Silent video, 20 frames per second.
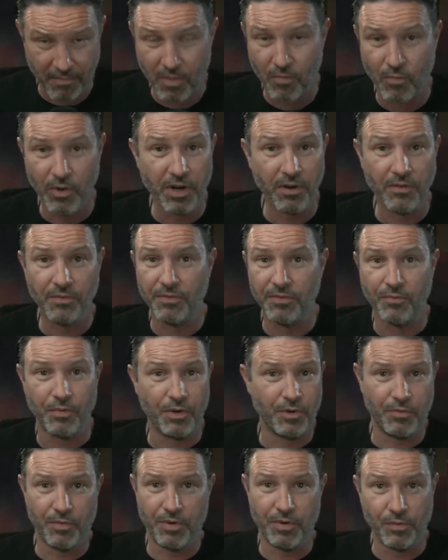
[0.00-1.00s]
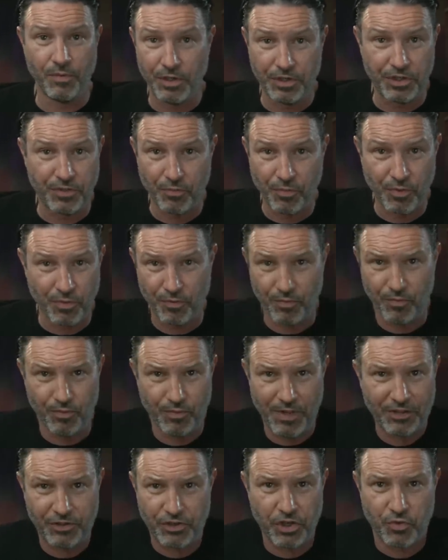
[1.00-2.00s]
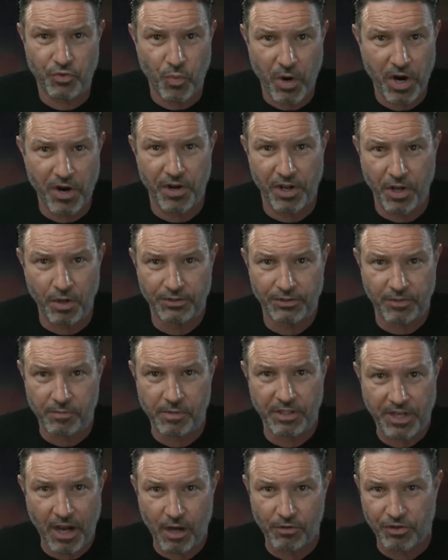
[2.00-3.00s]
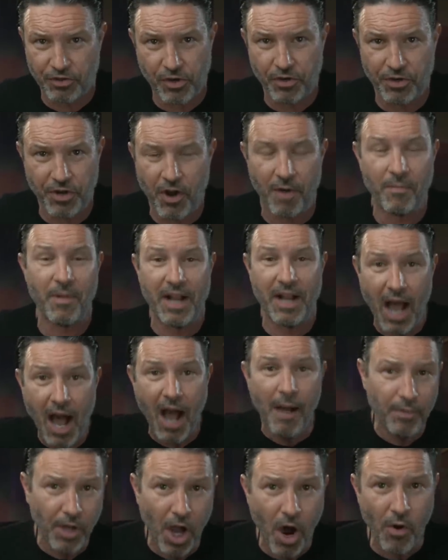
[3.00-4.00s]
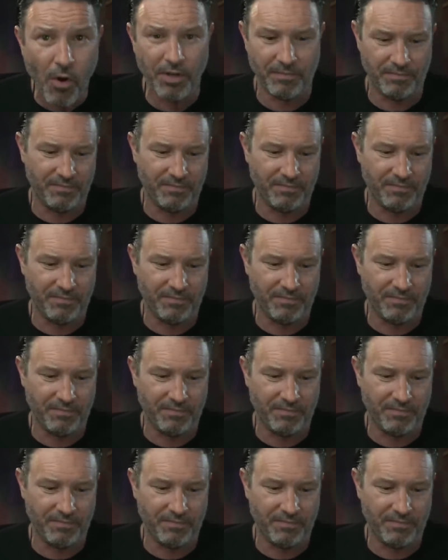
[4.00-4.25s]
We don't, we're, we're, we're, that's just weird to go to somebody's house you don't know. I'm like, I'm going.